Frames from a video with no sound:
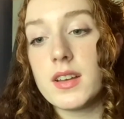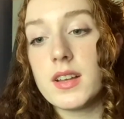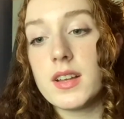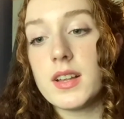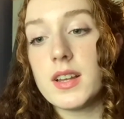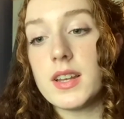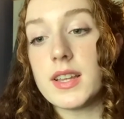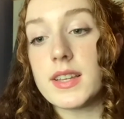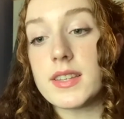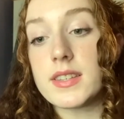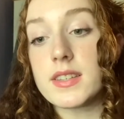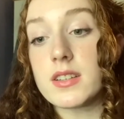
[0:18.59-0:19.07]

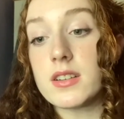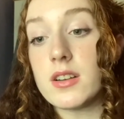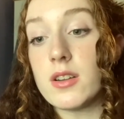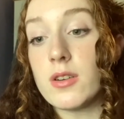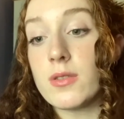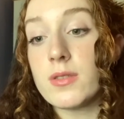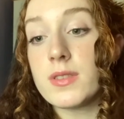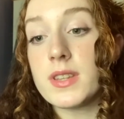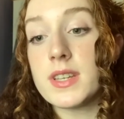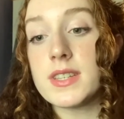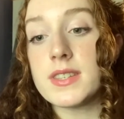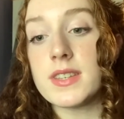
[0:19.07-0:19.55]
Let's
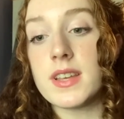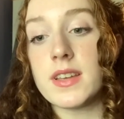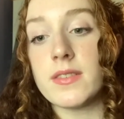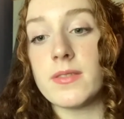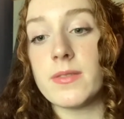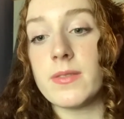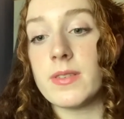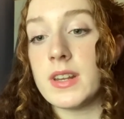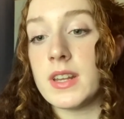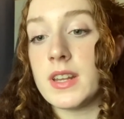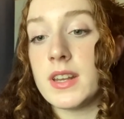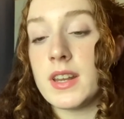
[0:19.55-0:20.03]
cloak this
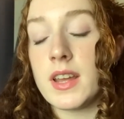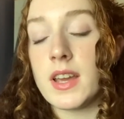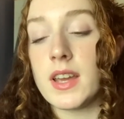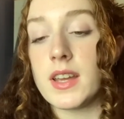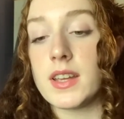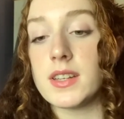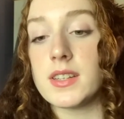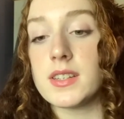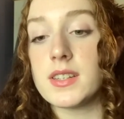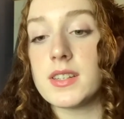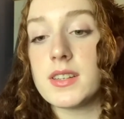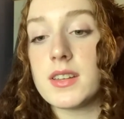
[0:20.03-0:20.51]
infinite
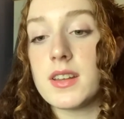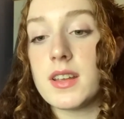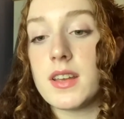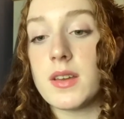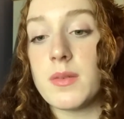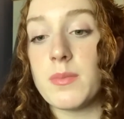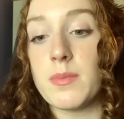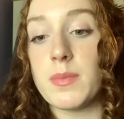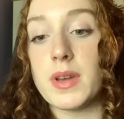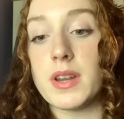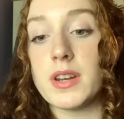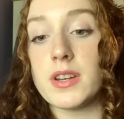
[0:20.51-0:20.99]
night
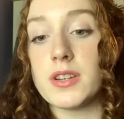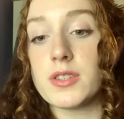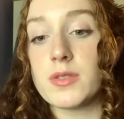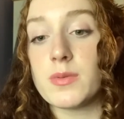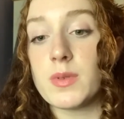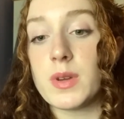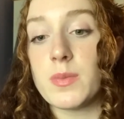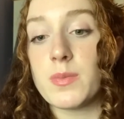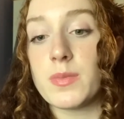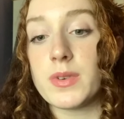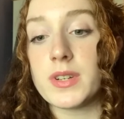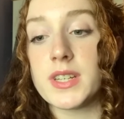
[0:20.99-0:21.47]
in
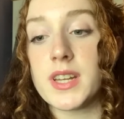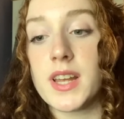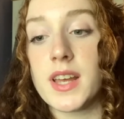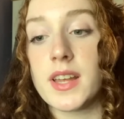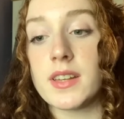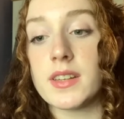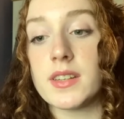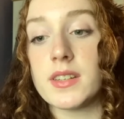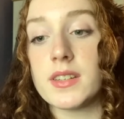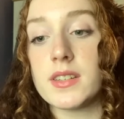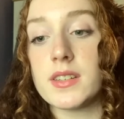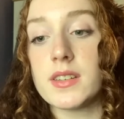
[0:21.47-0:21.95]
bittersweet
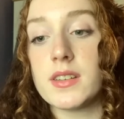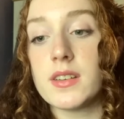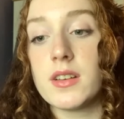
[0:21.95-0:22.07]
pretend.